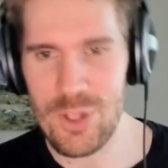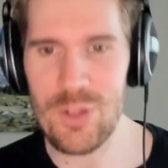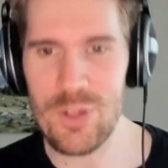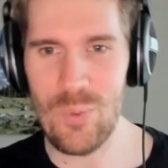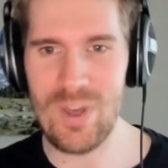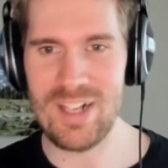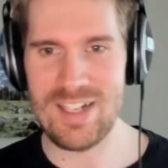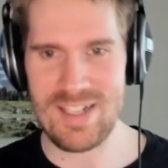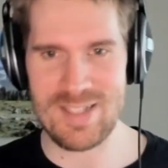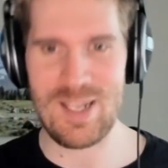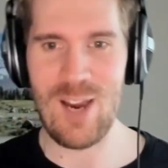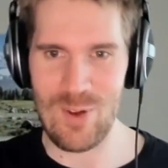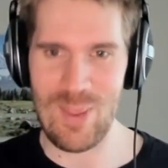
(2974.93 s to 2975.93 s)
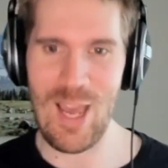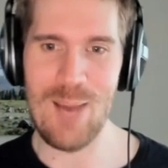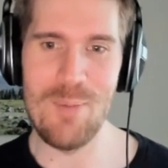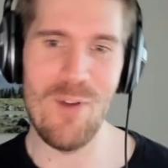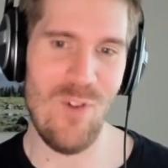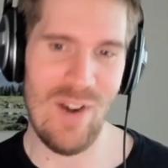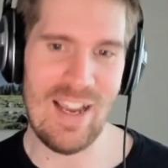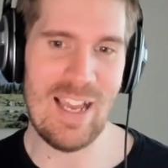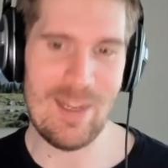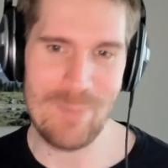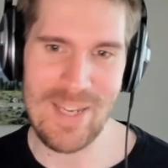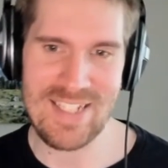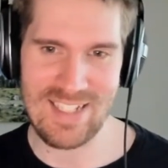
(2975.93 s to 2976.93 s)
you want to discover that
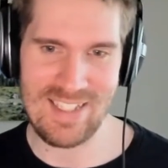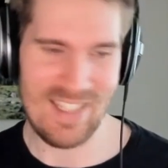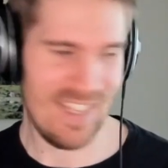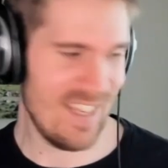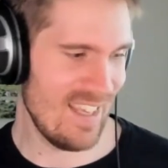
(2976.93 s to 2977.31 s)
beforehand, basically.